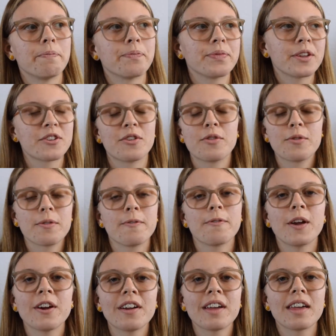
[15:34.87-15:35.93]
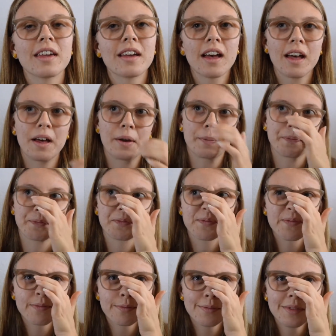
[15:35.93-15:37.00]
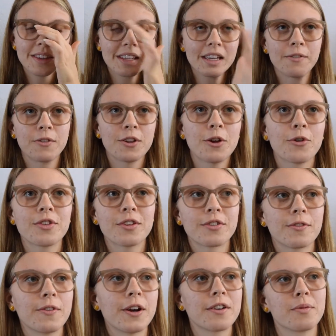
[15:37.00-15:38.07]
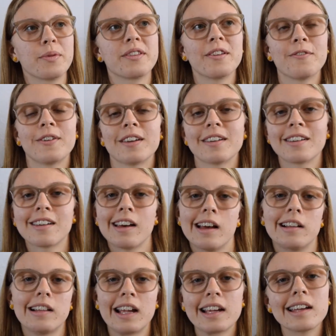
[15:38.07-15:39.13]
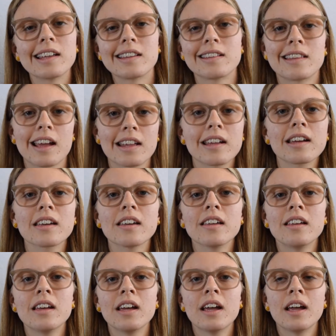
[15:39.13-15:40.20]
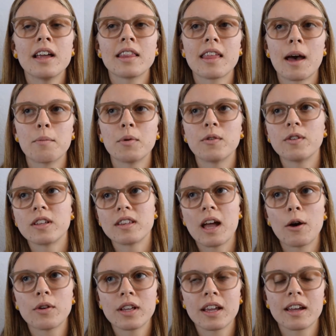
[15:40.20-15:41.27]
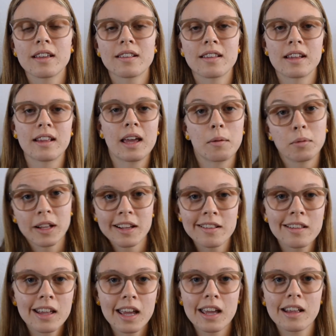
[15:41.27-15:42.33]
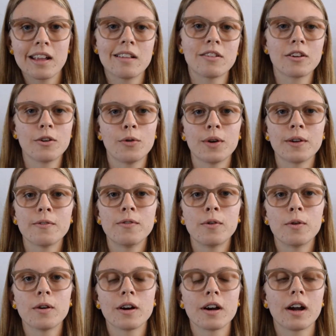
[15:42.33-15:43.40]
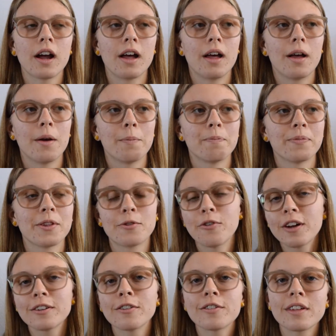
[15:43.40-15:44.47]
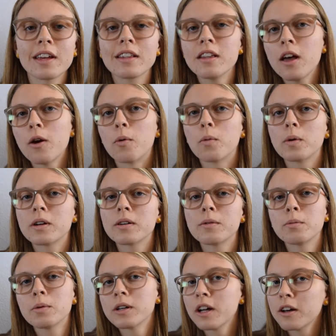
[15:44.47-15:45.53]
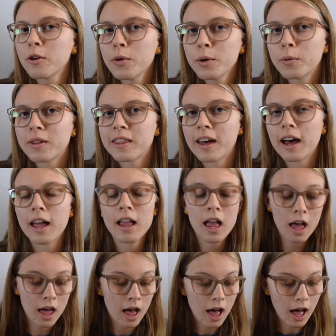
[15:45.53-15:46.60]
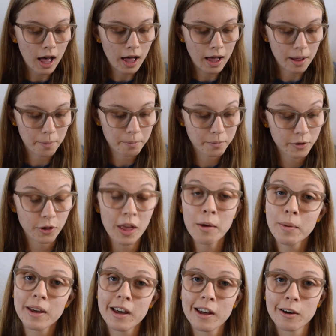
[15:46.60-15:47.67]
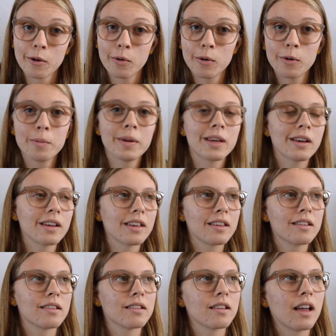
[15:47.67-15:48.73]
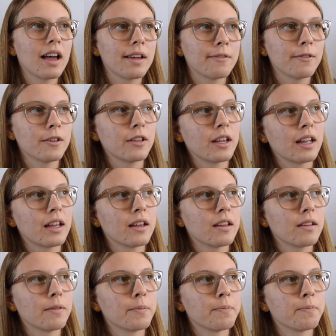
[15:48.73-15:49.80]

there's this very, if you notice, there's a very specific kind of like aesthetic that movies nowadays that take place in the 80s are going for. The director said, no, we're not going with that. So that'd be kind of cool, because I feel like,